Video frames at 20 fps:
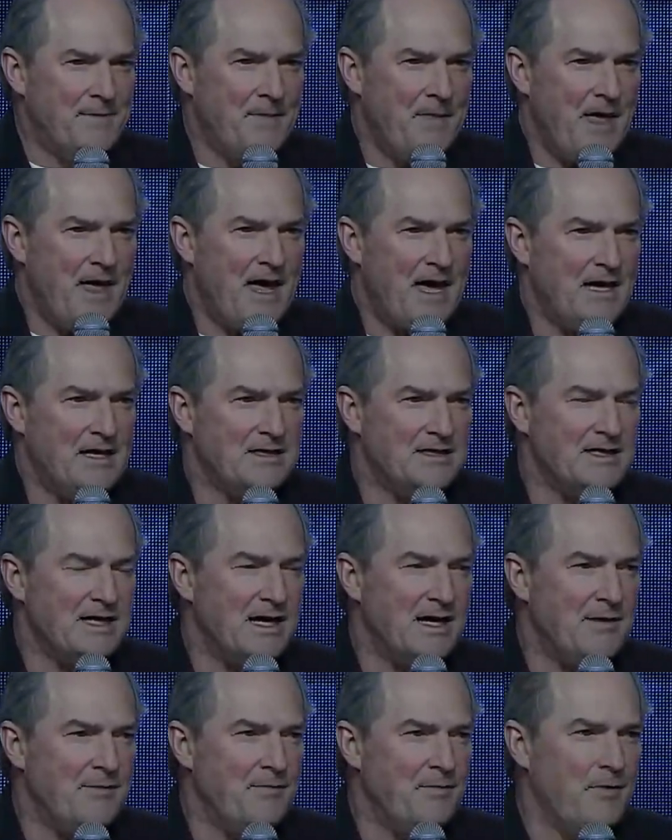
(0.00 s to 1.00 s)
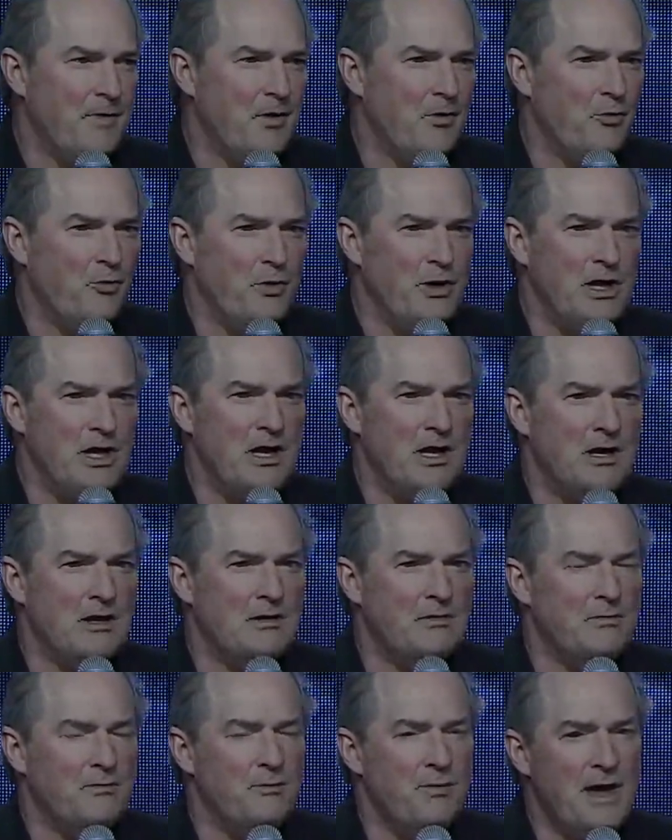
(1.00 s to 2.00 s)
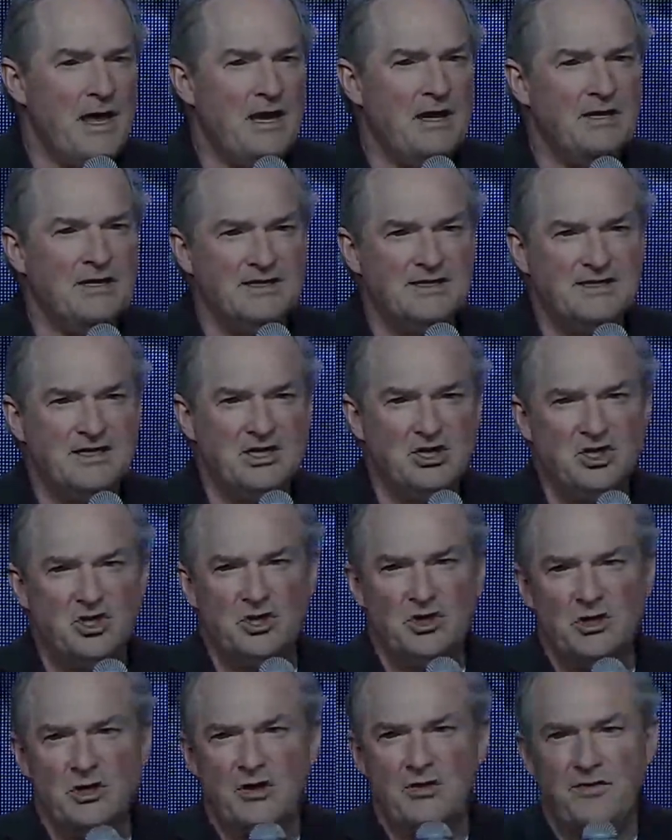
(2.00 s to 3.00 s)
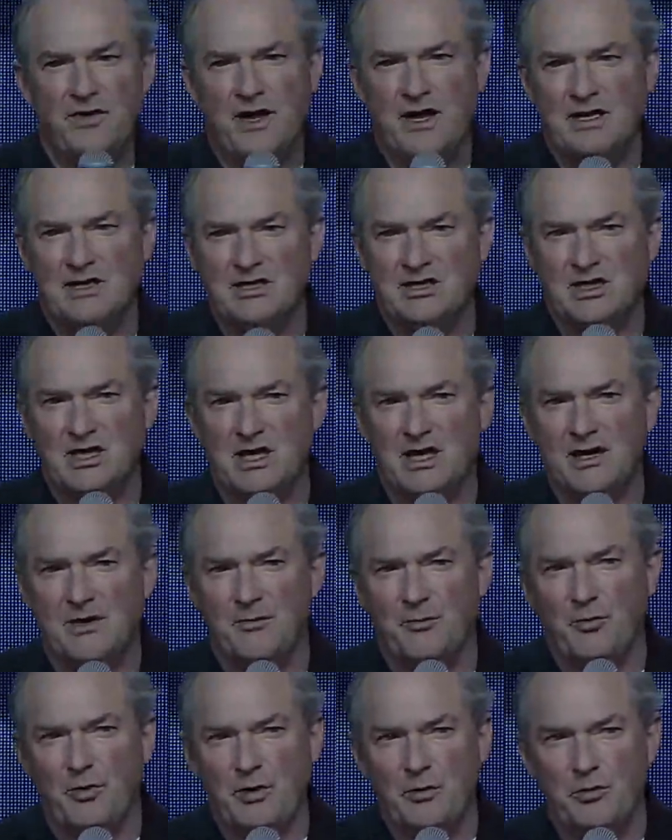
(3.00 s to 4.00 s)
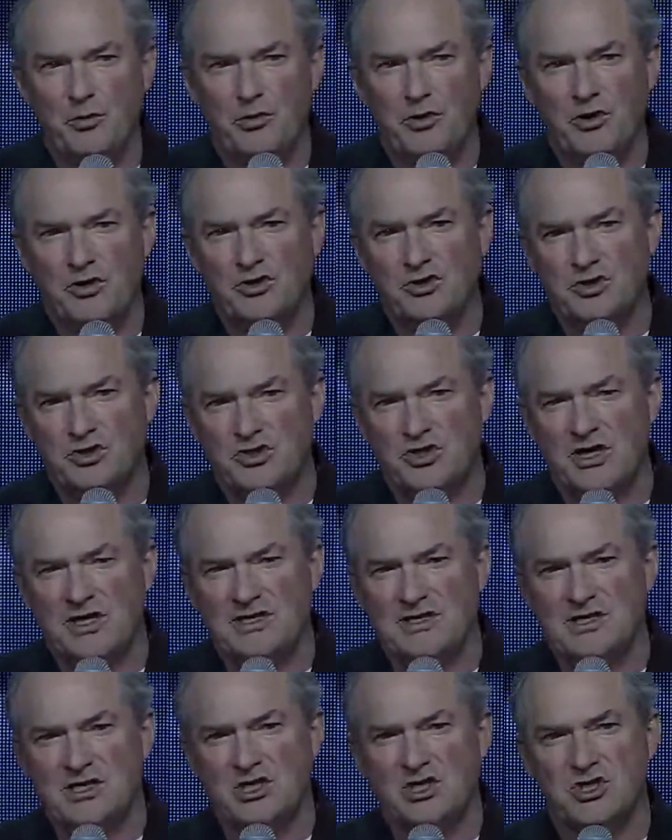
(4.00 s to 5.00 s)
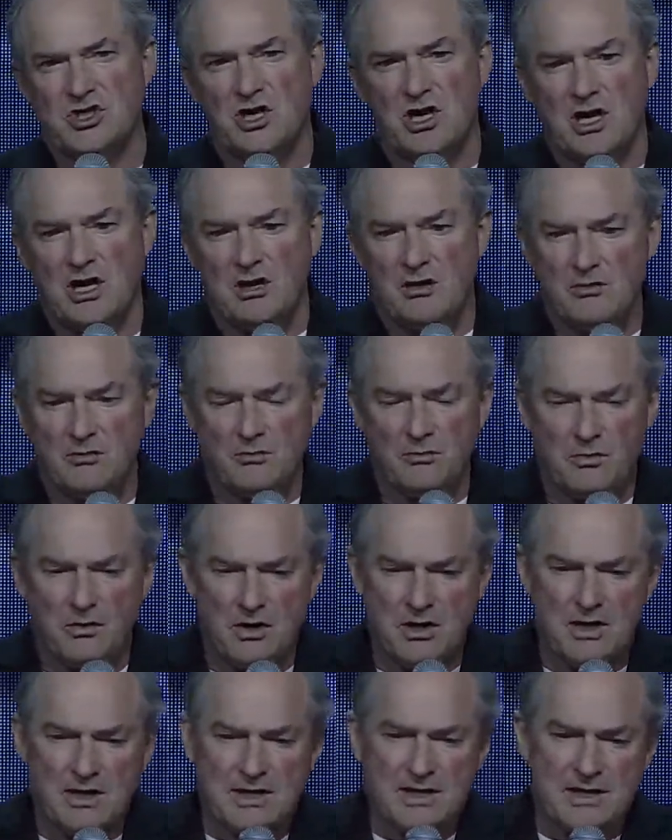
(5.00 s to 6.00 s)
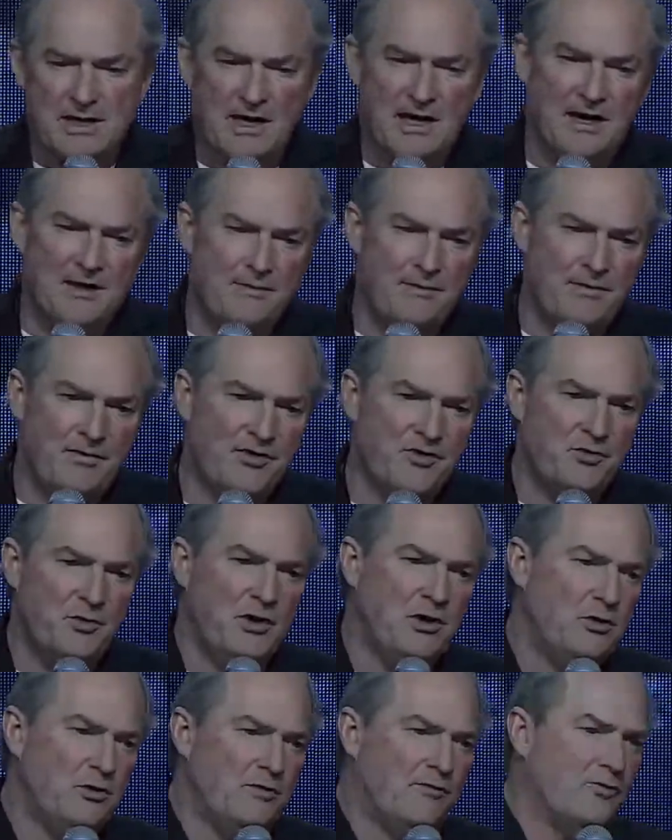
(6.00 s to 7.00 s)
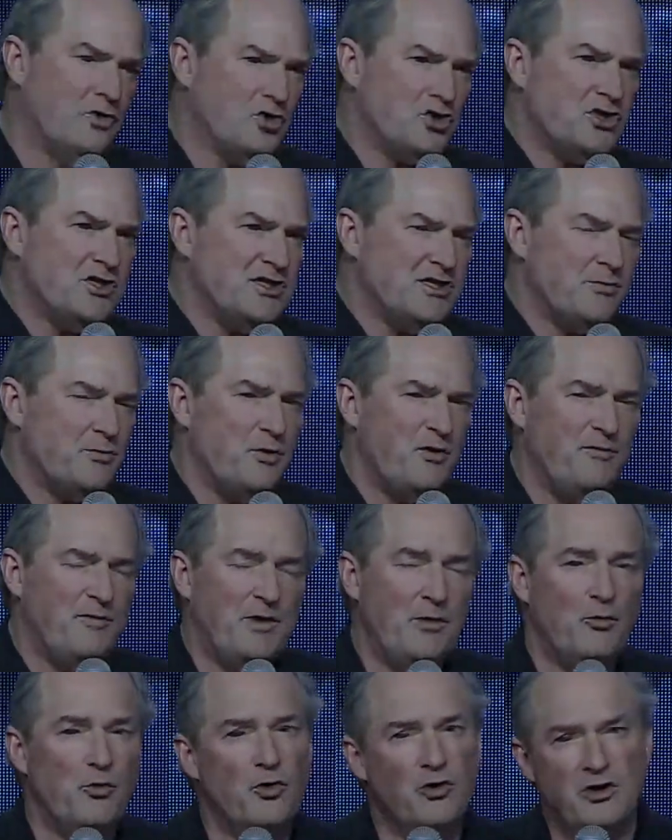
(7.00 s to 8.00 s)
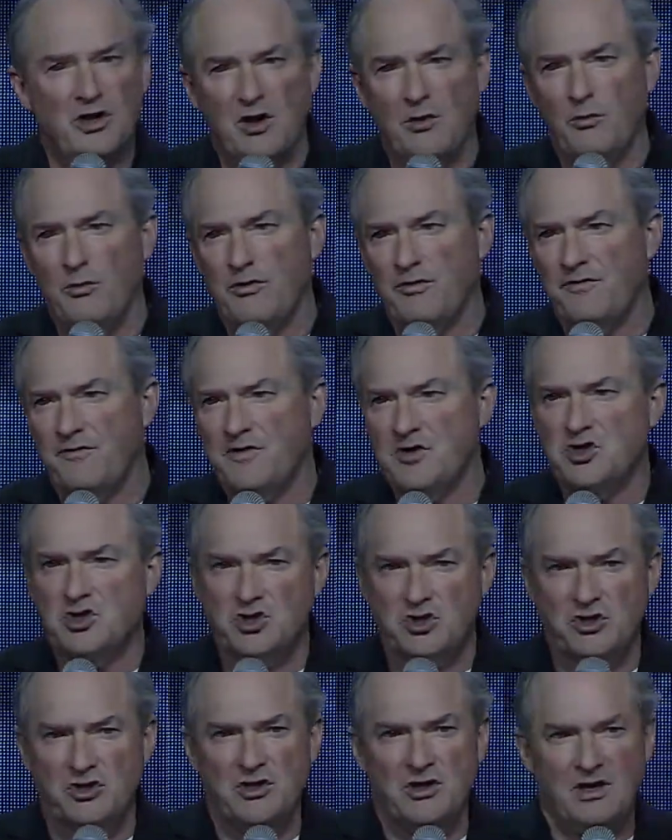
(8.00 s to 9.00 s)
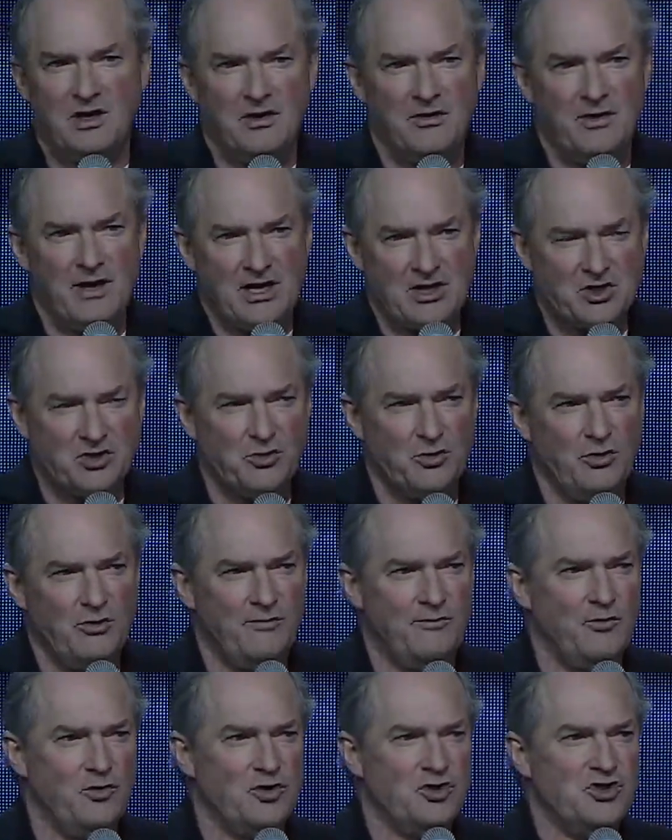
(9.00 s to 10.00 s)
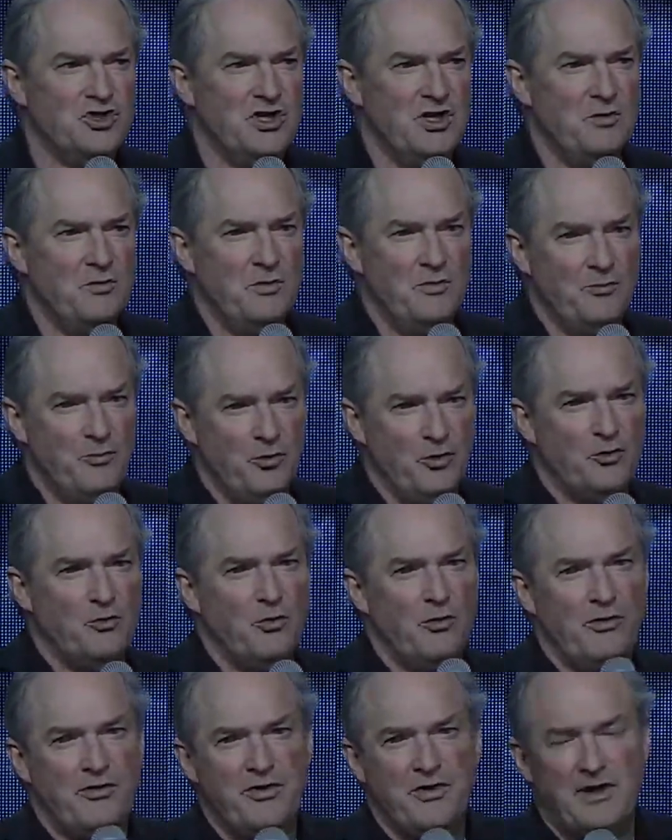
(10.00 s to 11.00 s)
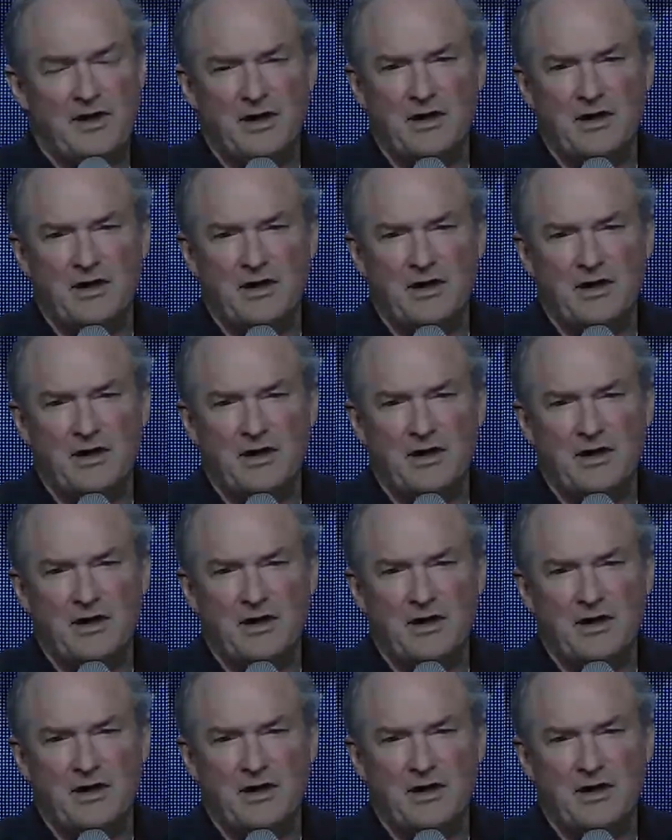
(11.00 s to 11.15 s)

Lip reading: And we made a decision that we were going to transition the 3 universities that we've been working with, Vision International University, we work with